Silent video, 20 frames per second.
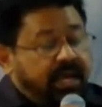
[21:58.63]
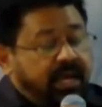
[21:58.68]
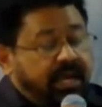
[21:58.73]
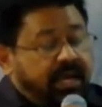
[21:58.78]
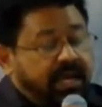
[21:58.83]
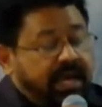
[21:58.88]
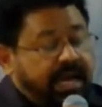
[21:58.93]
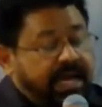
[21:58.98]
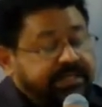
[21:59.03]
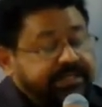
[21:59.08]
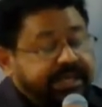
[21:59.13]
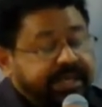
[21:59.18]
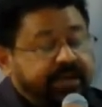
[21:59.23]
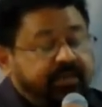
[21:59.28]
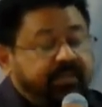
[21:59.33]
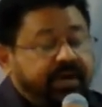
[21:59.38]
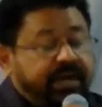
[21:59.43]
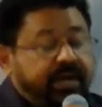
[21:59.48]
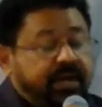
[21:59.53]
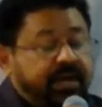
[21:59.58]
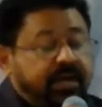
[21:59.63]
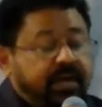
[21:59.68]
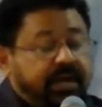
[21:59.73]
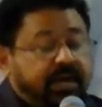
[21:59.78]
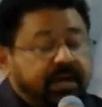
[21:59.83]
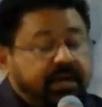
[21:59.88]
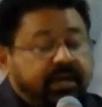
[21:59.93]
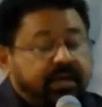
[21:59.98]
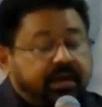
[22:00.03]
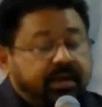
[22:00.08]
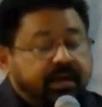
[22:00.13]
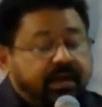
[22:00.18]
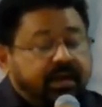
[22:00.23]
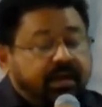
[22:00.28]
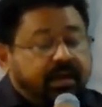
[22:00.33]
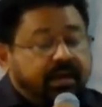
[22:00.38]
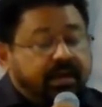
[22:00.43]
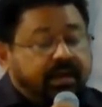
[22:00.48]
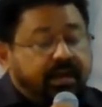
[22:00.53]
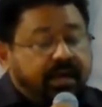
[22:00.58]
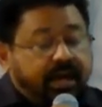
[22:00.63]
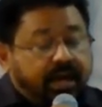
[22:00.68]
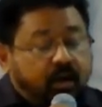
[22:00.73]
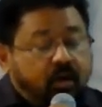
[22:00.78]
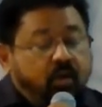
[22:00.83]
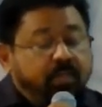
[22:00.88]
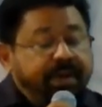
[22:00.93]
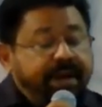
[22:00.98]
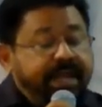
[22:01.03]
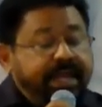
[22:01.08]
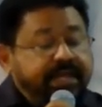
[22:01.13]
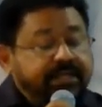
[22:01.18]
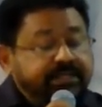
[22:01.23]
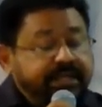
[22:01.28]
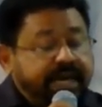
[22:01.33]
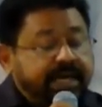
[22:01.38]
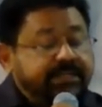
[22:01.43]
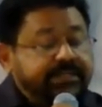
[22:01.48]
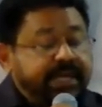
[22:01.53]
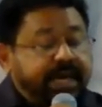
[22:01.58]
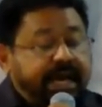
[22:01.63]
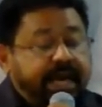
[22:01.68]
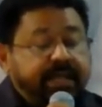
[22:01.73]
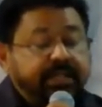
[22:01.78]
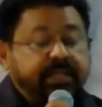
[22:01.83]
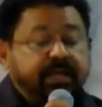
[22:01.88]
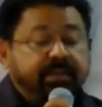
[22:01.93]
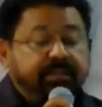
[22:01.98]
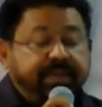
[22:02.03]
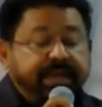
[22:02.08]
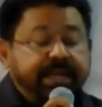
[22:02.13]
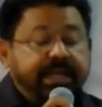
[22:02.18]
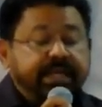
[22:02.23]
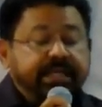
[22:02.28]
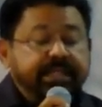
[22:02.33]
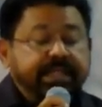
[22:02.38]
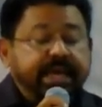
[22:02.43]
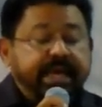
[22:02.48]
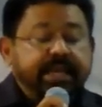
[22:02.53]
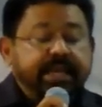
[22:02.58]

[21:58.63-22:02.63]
Has anyone, uh, obedience has another meaning that